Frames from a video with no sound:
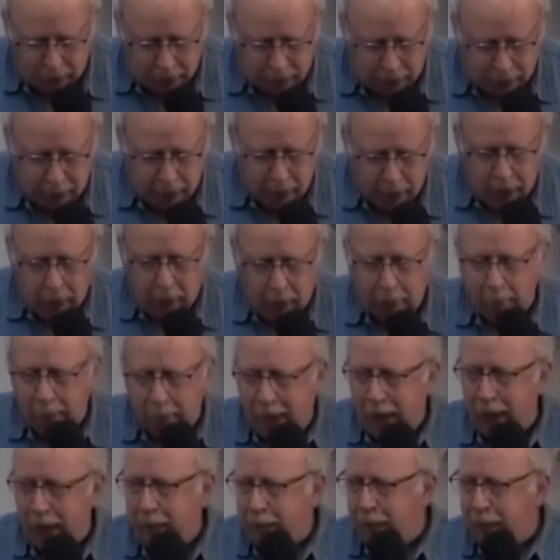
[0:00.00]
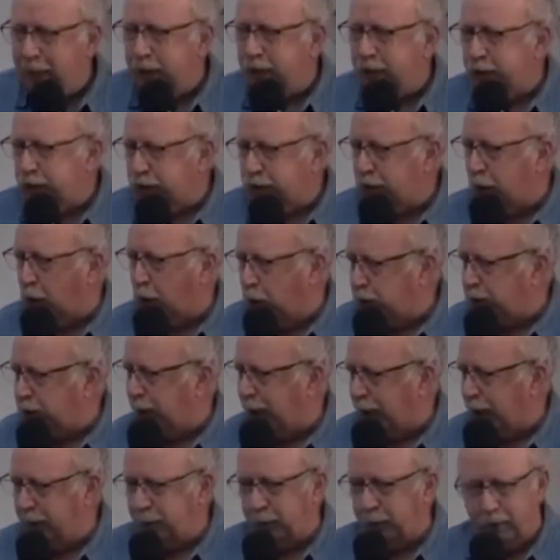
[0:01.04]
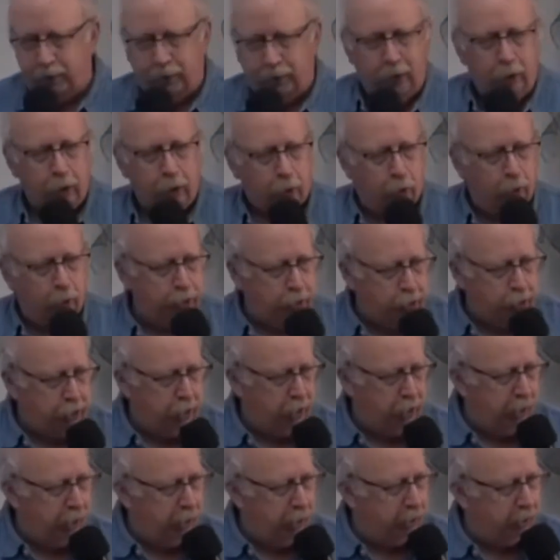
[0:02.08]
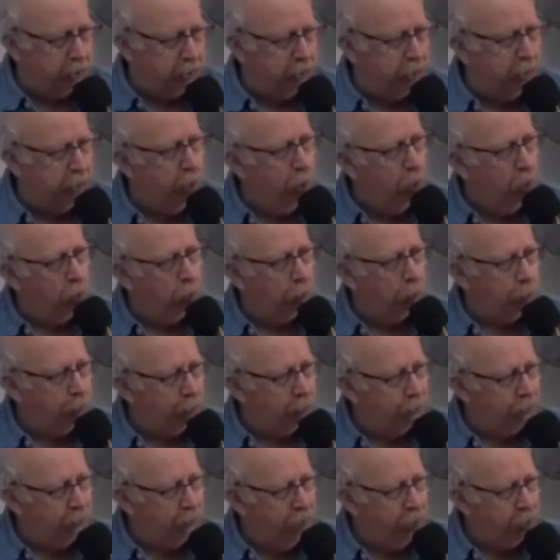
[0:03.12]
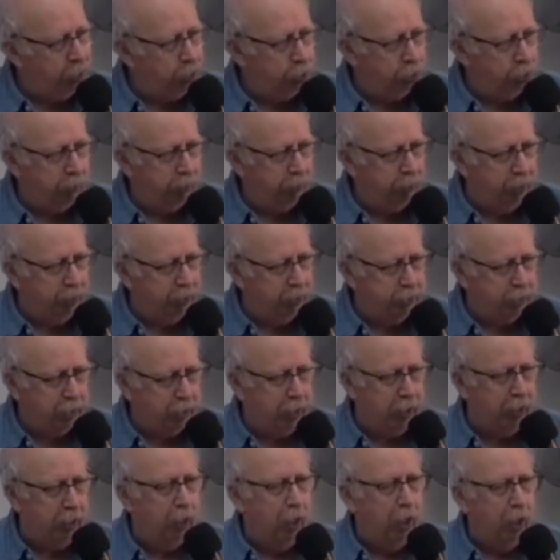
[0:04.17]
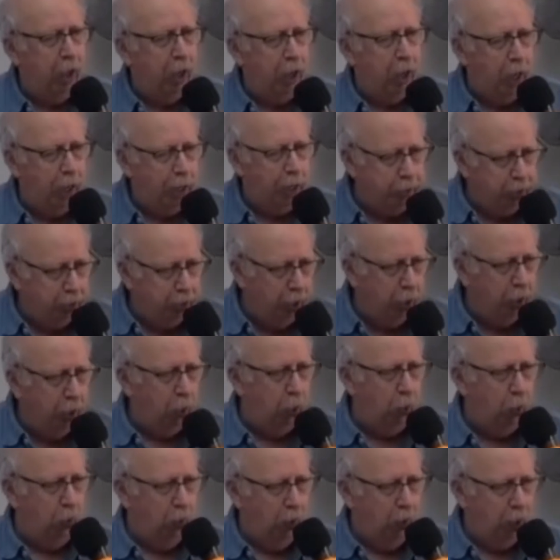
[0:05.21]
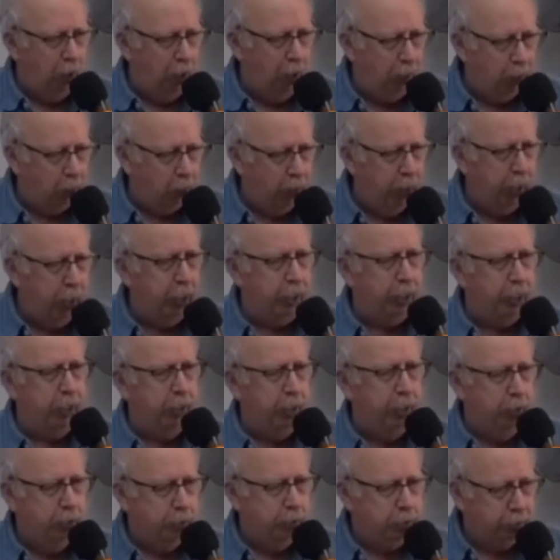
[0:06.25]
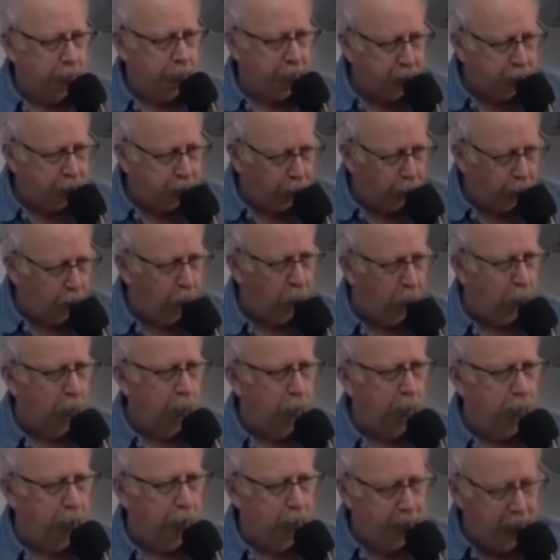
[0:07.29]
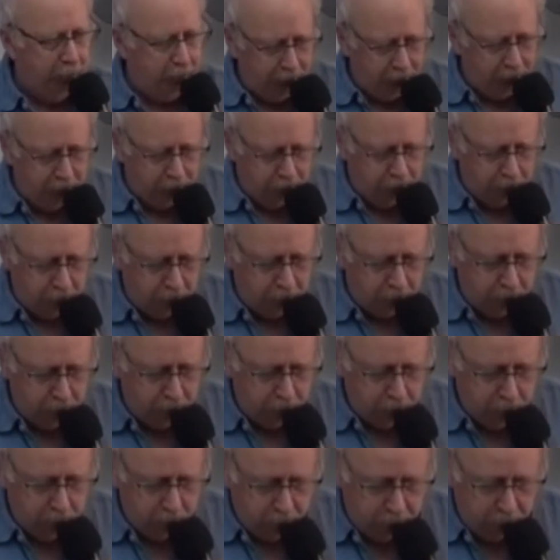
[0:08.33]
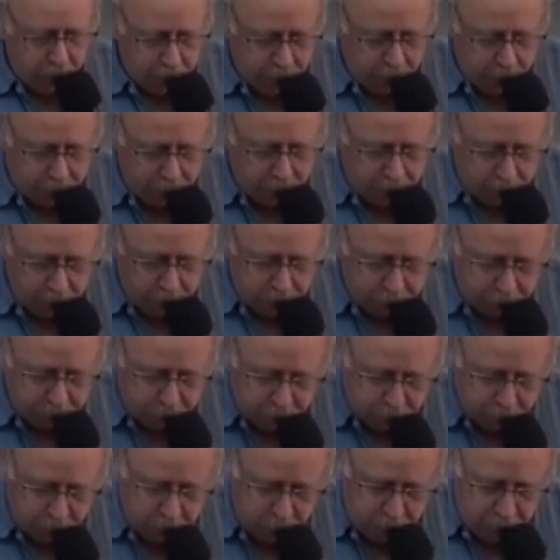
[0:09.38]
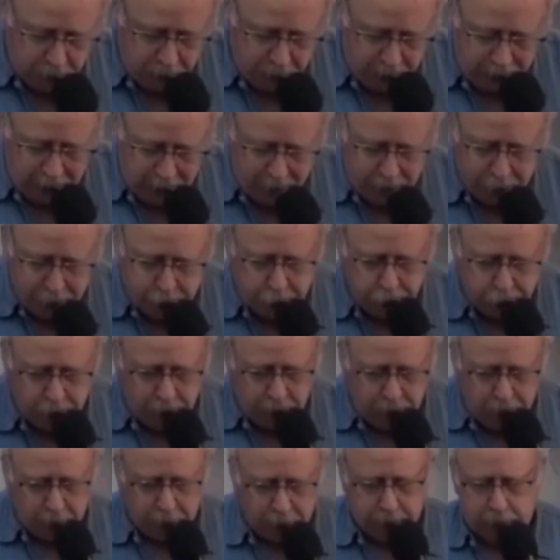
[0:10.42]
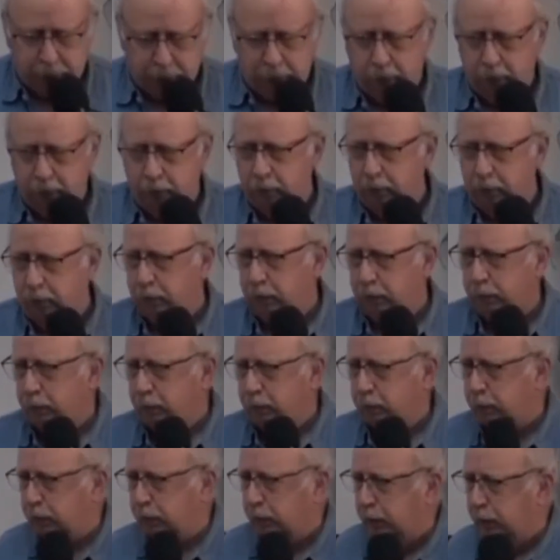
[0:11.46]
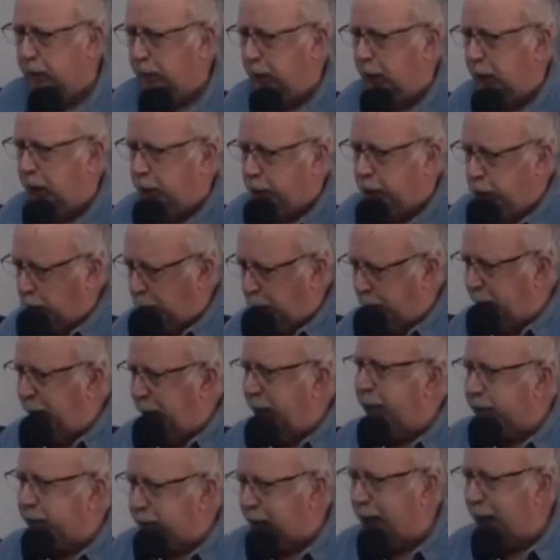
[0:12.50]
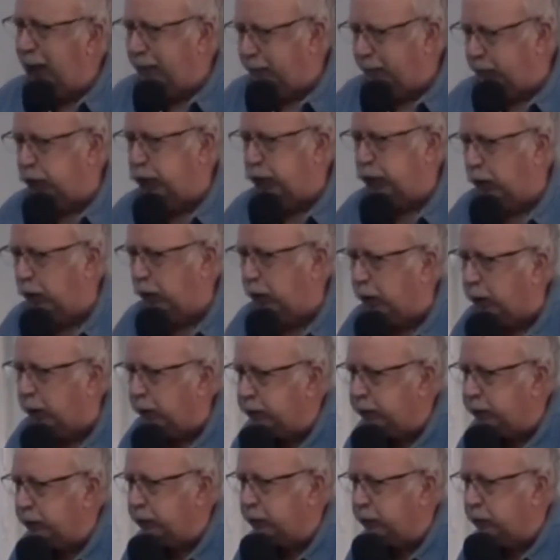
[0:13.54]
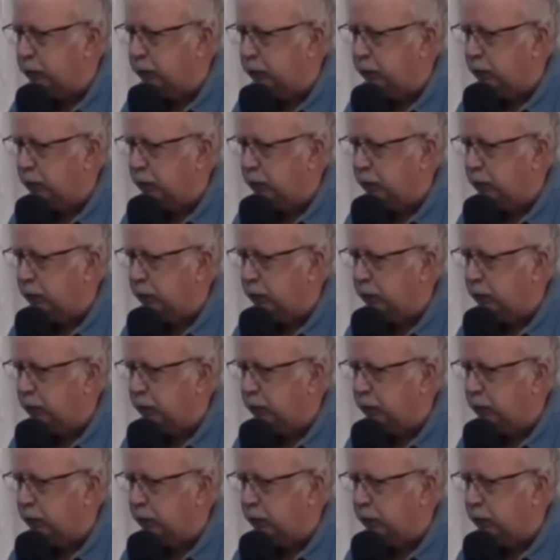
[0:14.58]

a maybe-so type of Christianity or profession, but it's a, I know I'm ready to meet the Lord. Amen? You can have assurance. You're meant to have assurance.